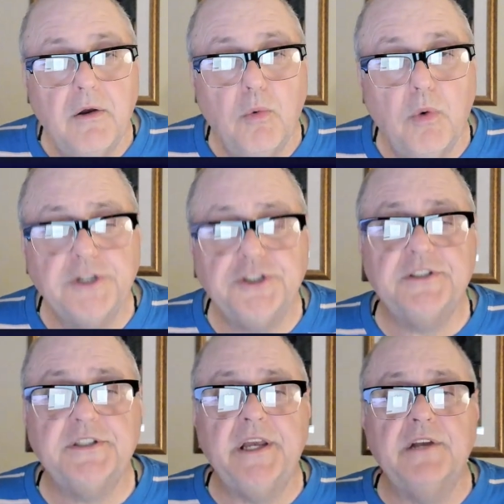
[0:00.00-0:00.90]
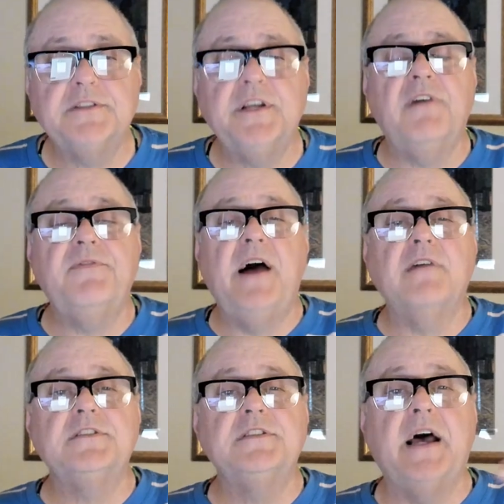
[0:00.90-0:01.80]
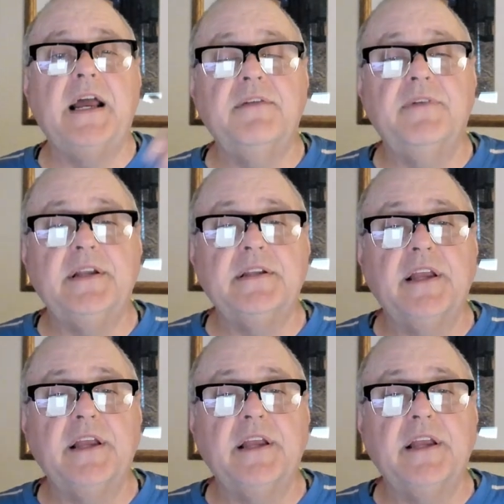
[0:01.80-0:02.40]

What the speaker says: Once you see yourself outside of it